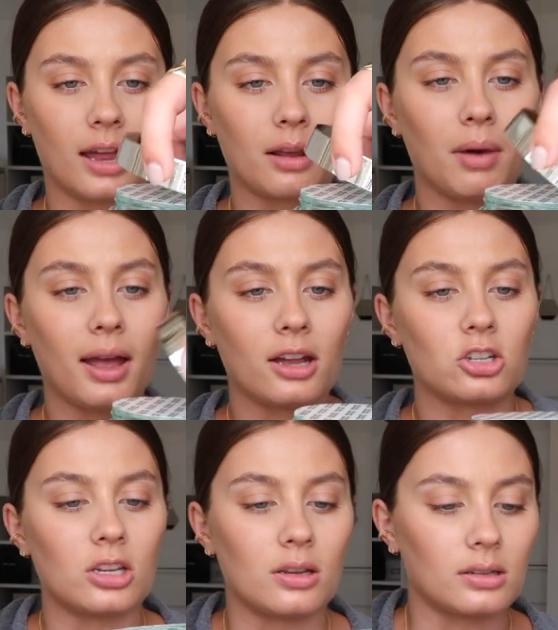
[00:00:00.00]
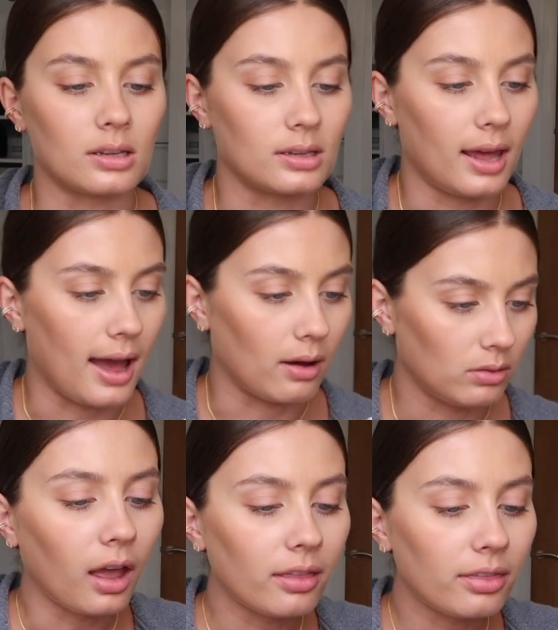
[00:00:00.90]
And I might actually use this
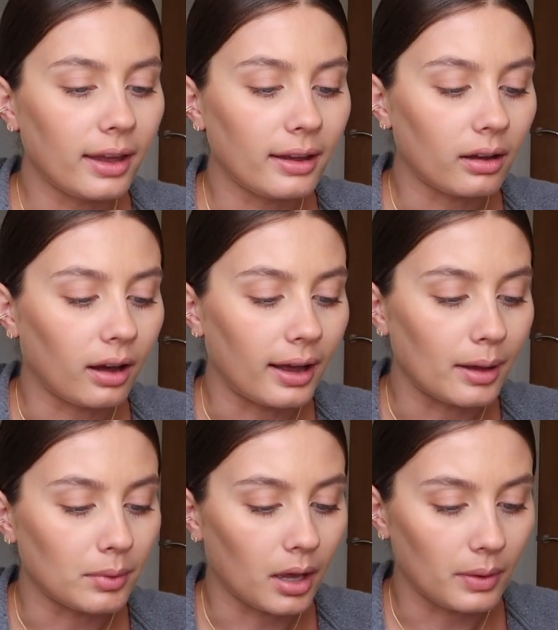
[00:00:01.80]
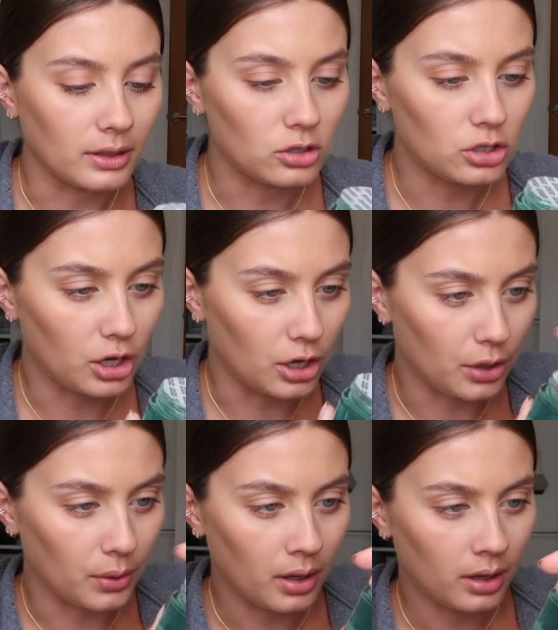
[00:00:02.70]
now. I think I am going
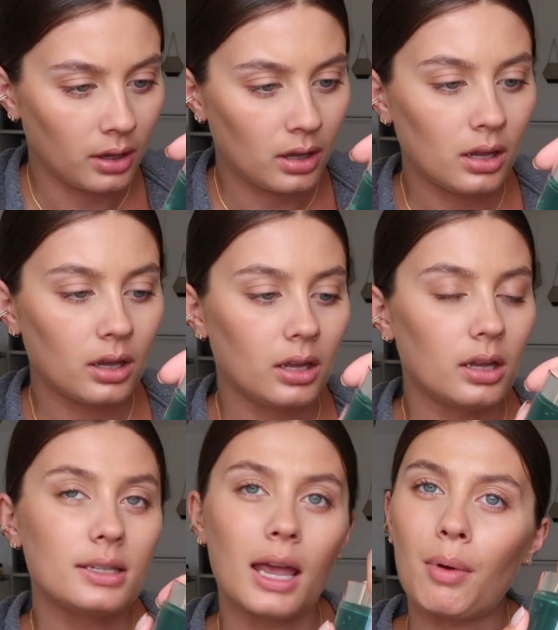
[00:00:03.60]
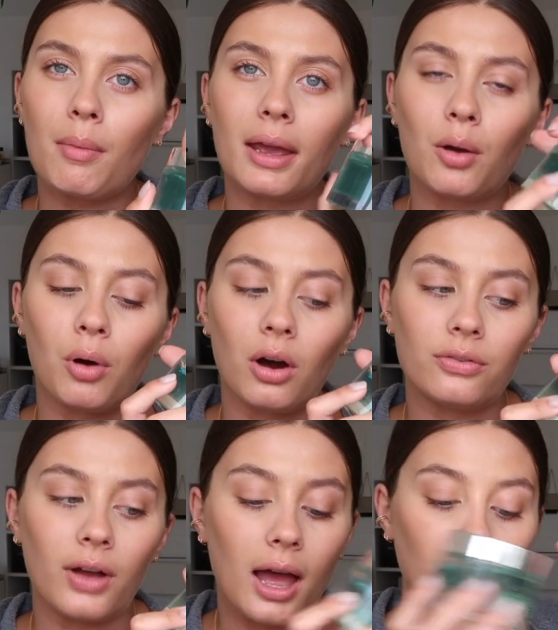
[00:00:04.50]
to take my makeup
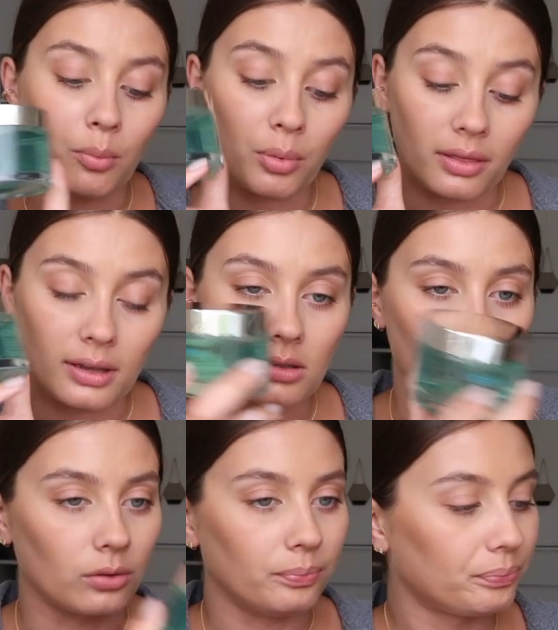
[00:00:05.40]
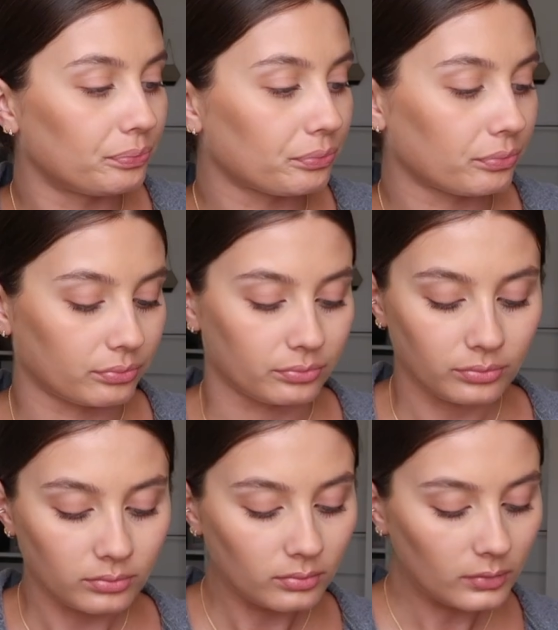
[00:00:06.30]
off and put this on.
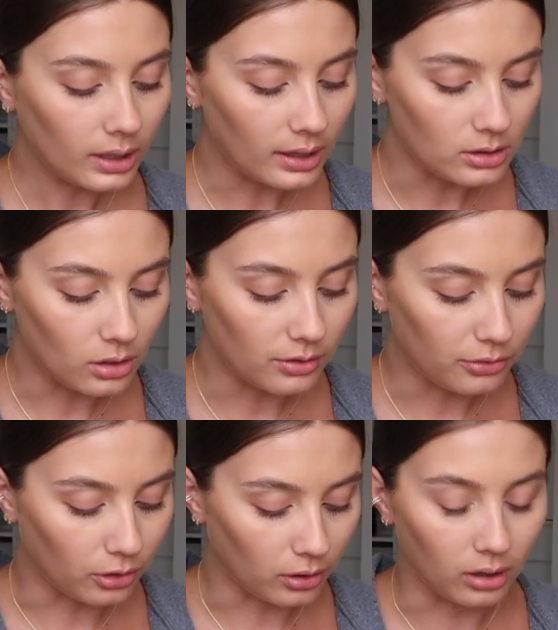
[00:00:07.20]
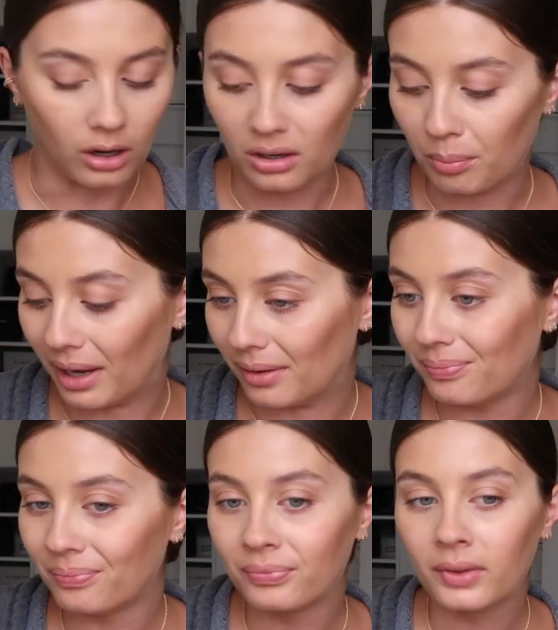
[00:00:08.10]
It's only 4 o'clock, but
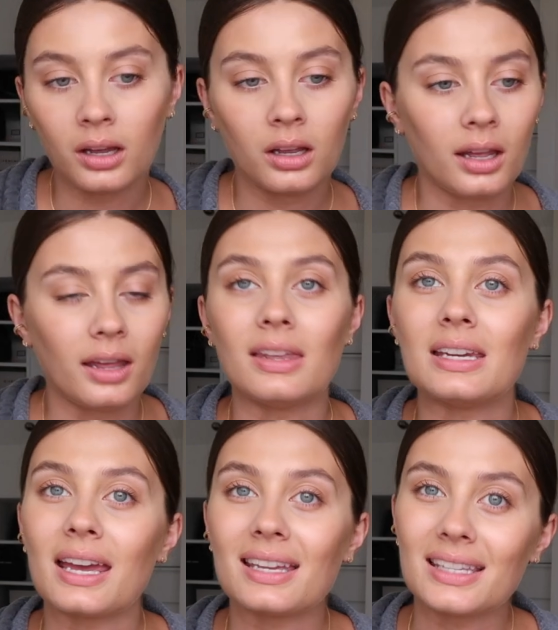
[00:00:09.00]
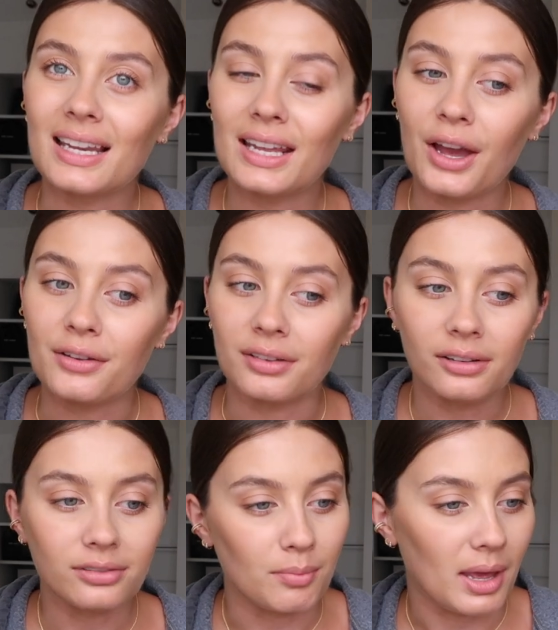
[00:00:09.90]
the day is nearly over
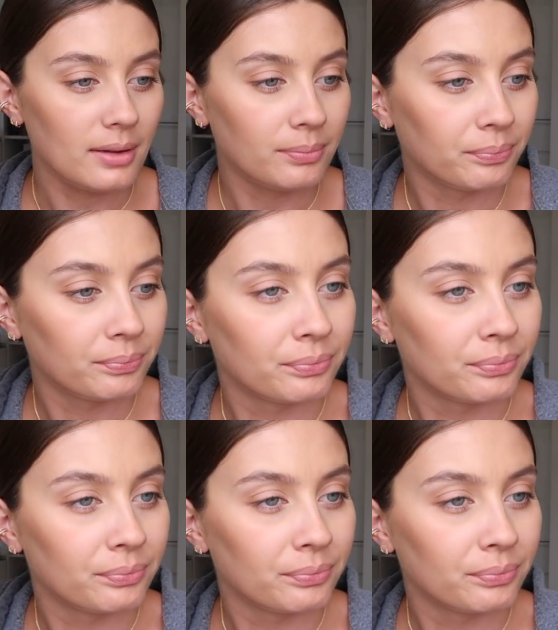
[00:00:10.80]
for me.